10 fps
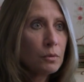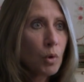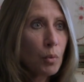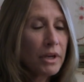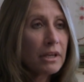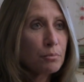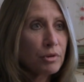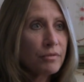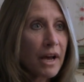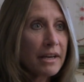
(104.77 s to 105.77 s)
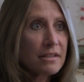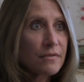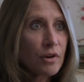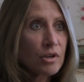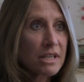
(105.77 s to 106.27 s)
what we can provide as
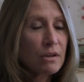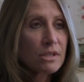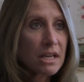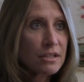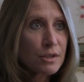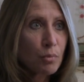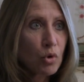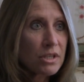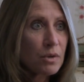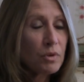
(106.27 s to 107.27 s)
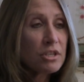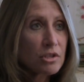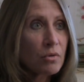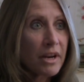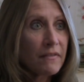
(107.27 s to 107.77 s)
far as outside sports, and we
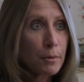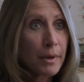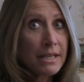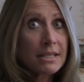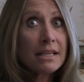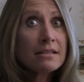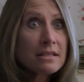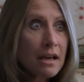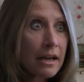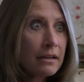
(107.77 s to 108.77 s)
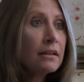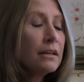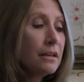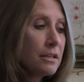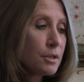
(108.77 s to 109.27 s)
just don't have the capacity inside
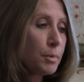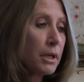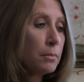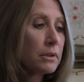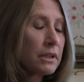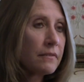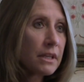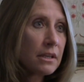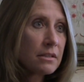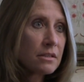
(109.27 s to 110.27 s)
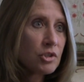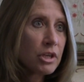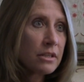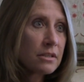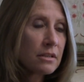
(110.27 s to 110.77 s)
to be able to give the kids a
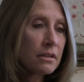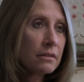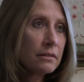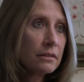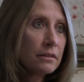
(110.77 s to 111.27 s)
chance to